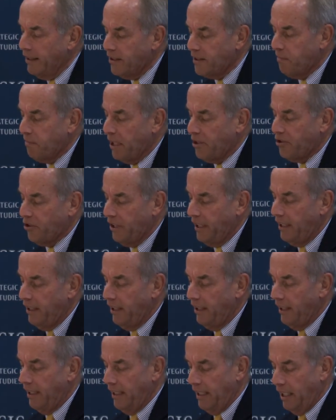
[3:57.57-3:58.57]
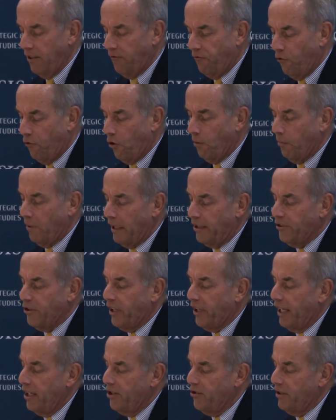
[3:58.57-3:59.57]
especially in formal
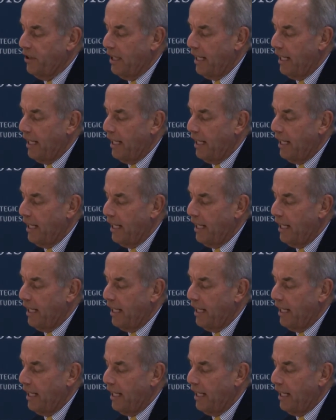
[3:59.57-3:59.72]
education